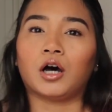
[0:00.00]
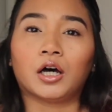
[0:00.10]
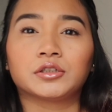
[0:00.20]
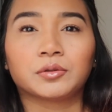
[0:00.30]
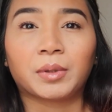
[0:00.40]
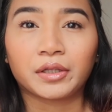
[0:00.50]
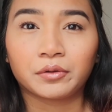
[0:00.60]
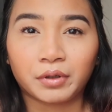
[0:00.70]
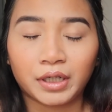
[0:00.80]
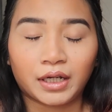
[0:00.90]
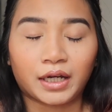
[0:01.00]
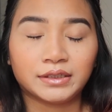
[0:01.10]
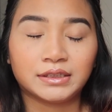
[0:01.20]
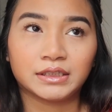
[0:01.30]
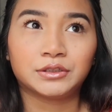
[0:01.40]
Also, by the way,
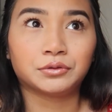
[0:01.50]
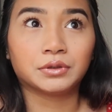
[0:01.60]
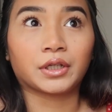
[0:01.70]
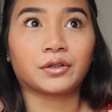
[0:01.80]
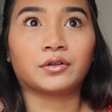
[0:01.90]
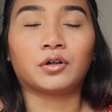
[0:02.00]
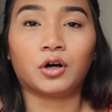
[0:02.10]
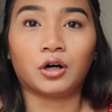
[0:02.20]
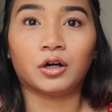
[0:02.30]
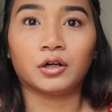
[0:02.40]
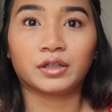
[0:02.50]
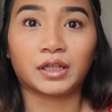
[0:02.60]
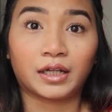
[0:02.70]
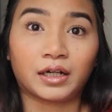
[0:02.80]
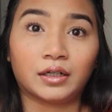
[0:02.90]
I did do another haul
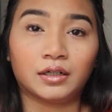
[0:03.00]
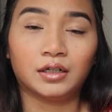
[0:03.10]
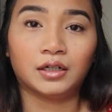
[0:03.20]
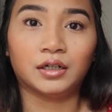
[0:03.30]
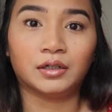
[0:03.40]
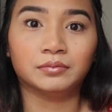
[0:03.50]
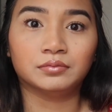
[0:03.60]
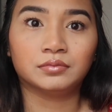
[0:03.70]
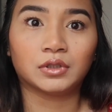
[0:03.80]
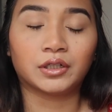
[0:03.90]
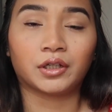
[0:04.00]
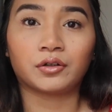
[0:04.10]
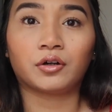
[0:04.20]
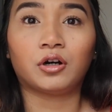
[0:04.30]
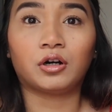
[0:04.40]
that
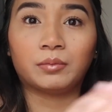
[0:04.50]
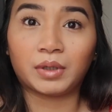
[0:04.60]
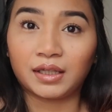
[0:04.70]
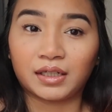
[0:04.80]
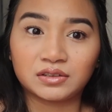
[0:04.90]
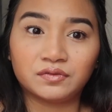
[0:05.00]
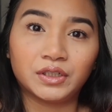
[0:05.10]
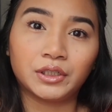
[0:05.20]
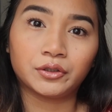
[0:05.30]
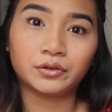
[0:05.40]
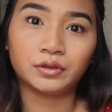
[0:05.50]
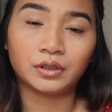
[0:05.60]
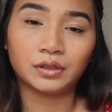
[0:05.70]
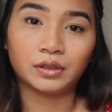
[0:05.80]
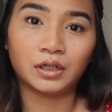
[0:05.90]
another haul on my last video,
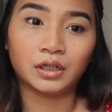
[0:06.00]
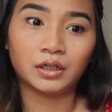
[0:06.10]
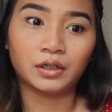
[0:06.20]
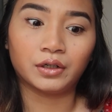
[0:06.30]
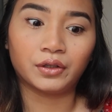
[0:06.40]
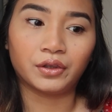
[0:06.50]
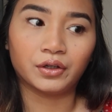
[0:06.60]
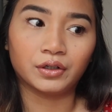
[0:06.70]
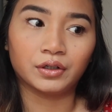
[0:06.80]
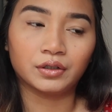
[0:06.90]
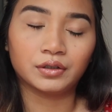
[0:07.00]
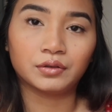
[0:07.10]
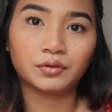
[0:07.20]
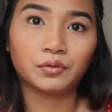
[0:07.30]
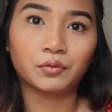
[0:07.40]
the
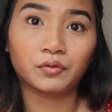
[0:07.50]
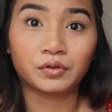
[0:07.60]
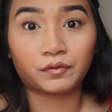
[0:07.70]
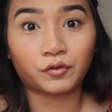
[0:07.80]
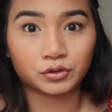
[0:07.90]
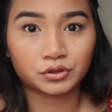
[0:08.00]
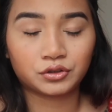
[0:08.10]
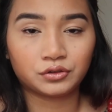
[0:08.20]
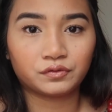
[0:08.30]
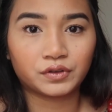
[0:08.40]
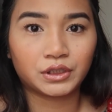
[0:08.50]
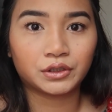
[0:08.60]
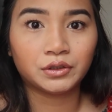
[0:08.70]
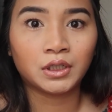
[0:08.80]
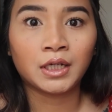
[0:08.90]
photo shoot
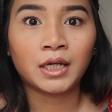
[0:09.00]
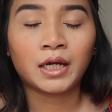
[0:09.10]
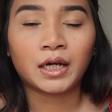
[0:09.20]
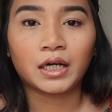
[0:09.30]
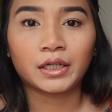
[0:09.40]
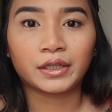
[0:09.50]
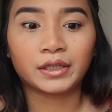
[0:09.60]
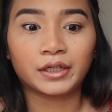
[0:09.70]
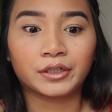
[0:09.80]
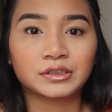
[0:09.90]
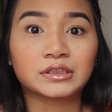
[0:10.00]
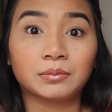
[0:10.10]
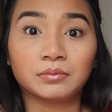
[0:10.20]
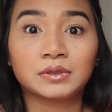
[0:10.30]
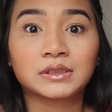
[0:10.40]
video. There's
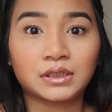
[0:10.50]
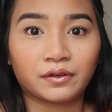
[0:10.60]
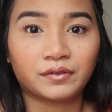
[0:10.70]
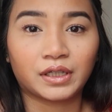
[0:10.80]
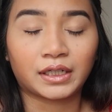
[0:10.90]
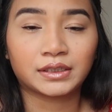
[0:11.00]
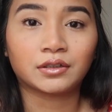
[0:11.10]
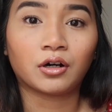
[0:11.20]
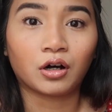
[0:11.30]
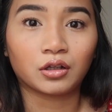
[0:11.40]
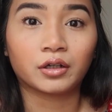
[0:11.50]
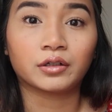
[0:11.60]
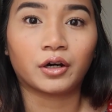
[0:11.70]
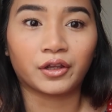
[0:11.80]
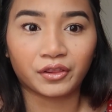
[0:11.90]
some stuff that I did a
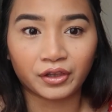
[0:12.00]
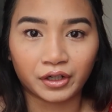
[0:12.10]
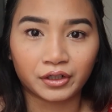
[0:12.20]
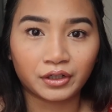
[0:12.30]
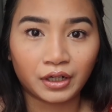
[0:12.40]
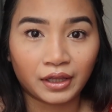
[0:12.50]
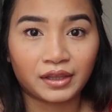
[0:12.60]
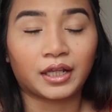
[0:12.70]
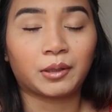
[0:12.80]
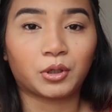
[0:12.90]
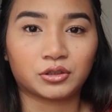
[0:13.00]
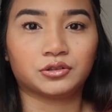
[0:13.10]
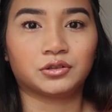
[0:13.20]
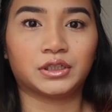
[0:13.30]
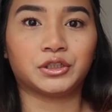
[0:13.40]
haul on there that I'm
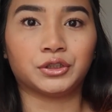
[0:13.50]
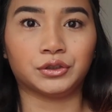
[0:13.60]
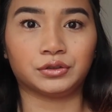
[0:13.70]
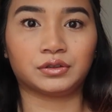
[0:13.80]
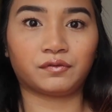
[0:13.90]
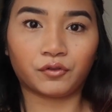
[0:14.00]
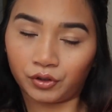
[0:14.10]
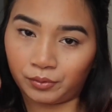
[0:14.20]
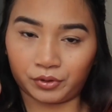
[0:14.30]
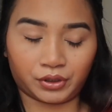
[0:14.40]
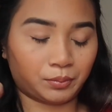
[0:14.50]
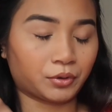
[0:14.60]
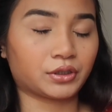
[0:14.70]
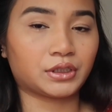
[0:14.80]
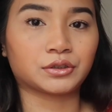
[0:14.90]
also going to use for her birthday
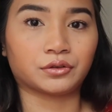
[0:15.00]
party.